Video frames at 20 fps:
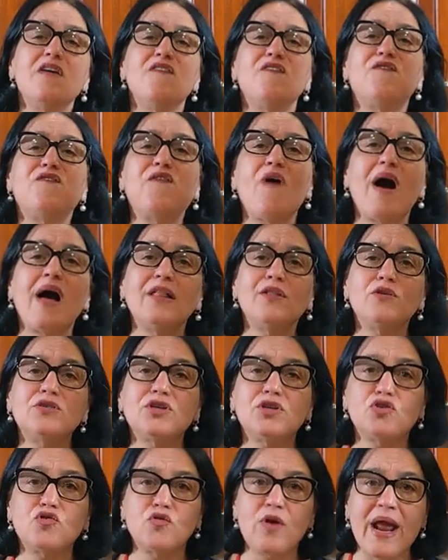follow
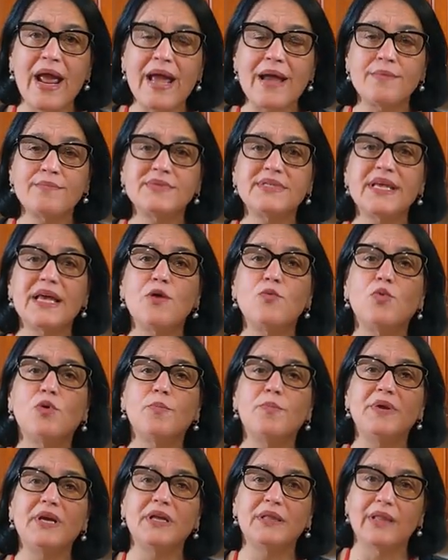the grams. It
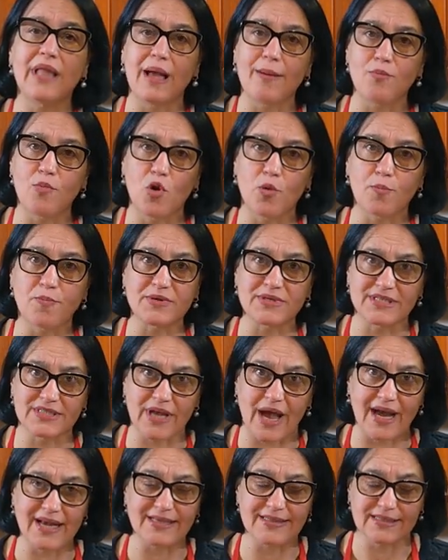will be a lot more
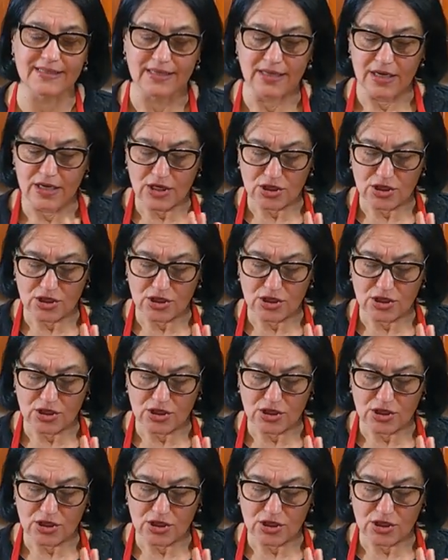precise.